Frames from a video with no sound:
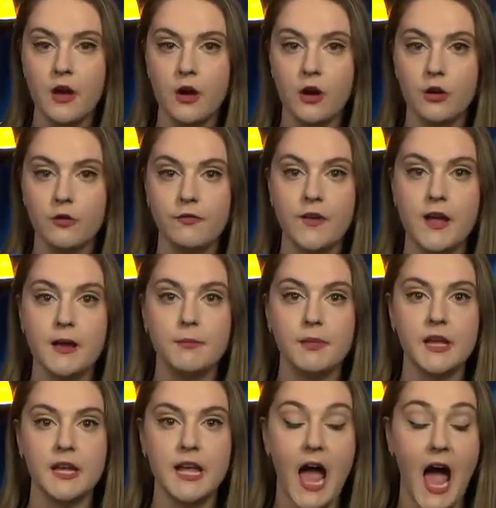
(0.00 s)
Her
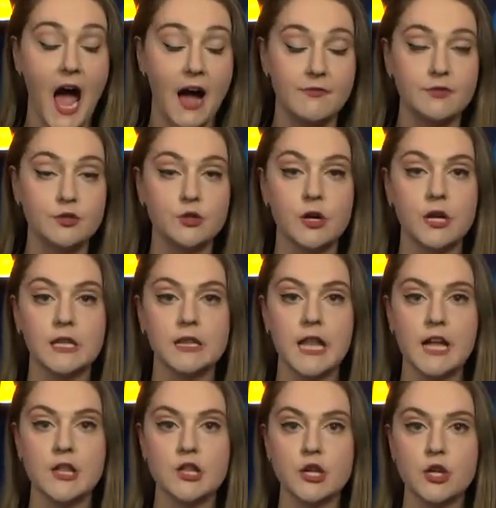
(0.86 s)
family, after
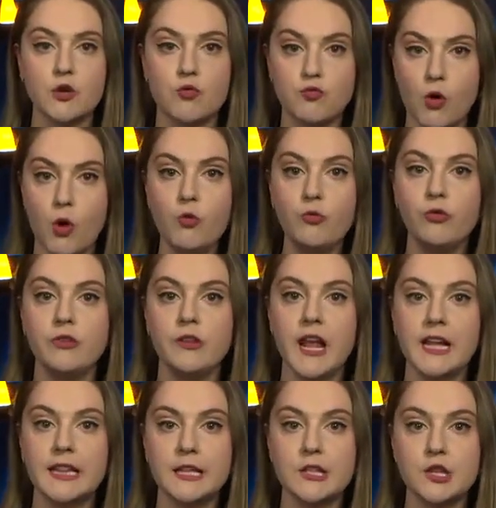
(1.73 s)
alleging gross
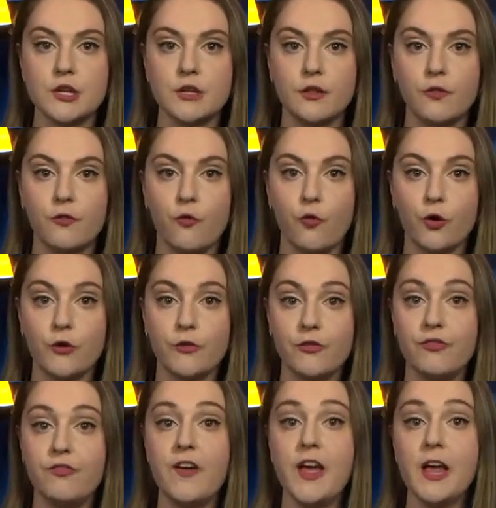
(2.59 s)
negligence for
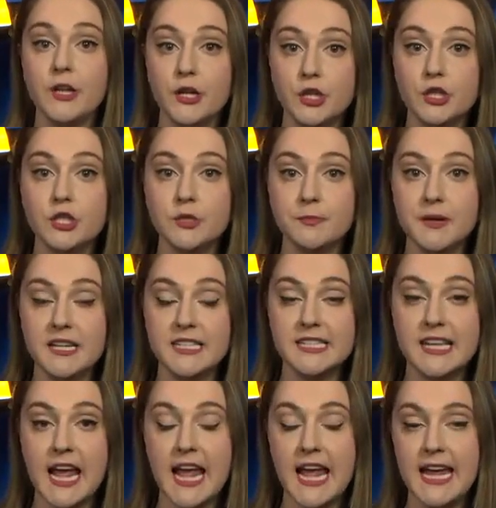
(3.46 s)
failure to
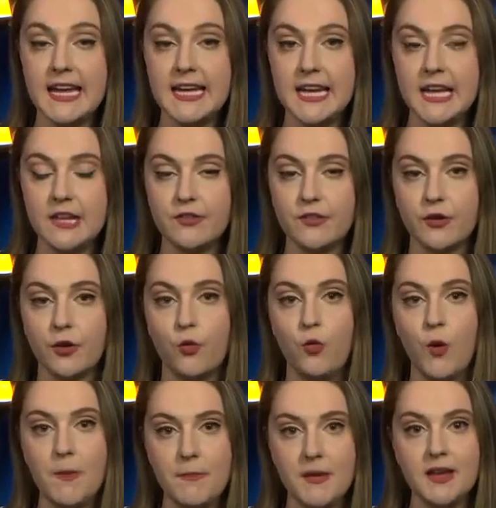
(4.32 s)
maintain its
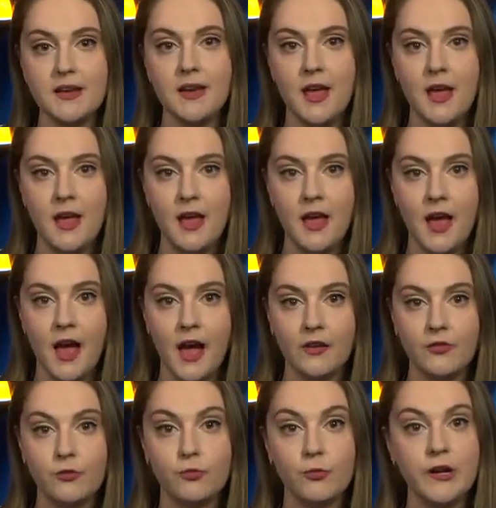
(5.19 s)
equipment,
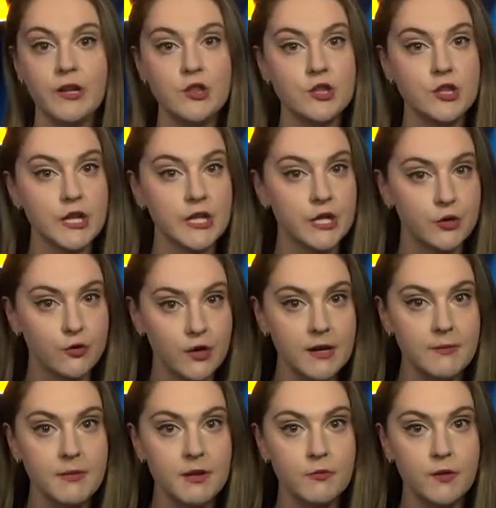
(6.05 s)
has reached an
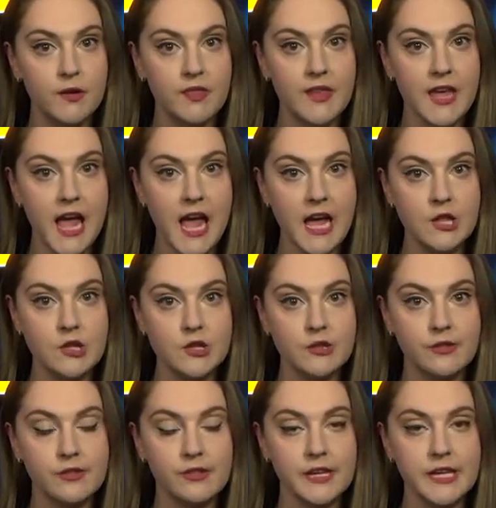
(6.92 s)
agreement with the
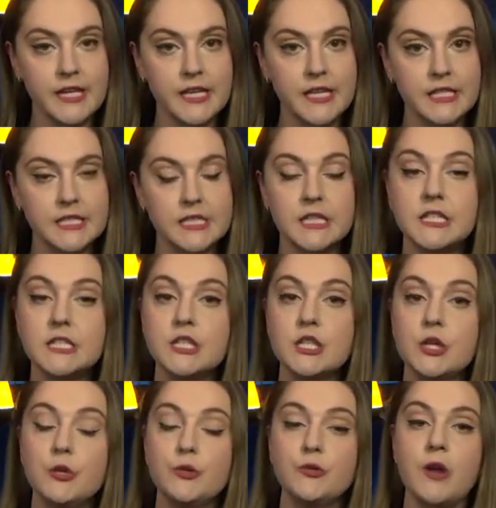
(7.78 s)
agency to the
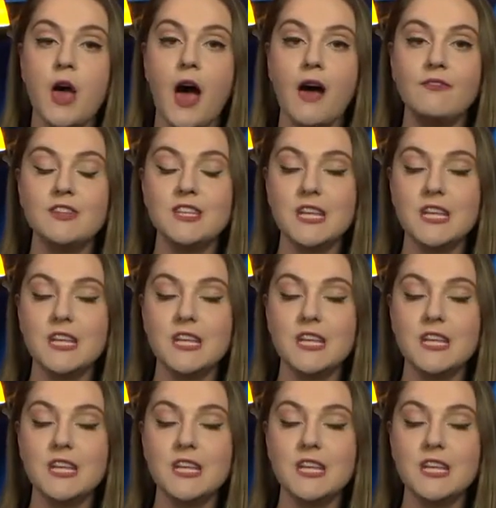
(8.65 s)
tune of